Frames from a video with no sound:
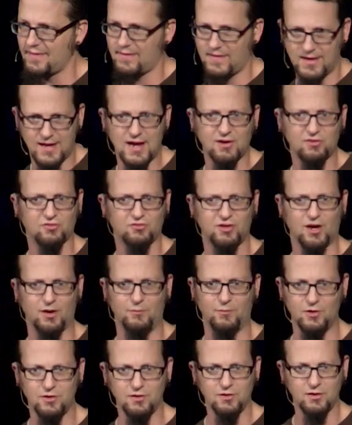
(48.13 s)
the next
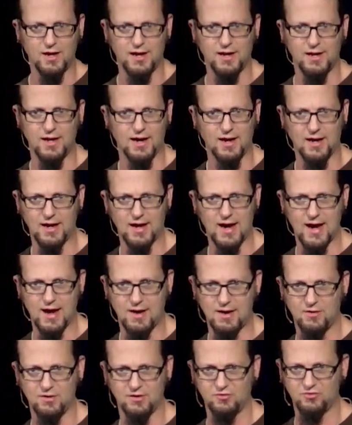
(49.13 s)
summer, and
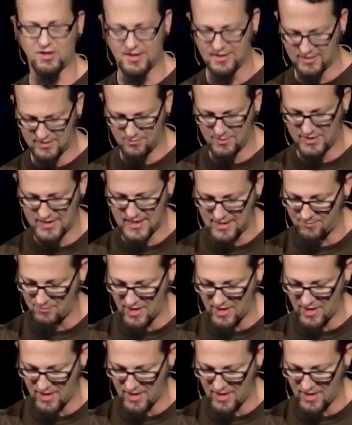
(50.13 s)
it was like became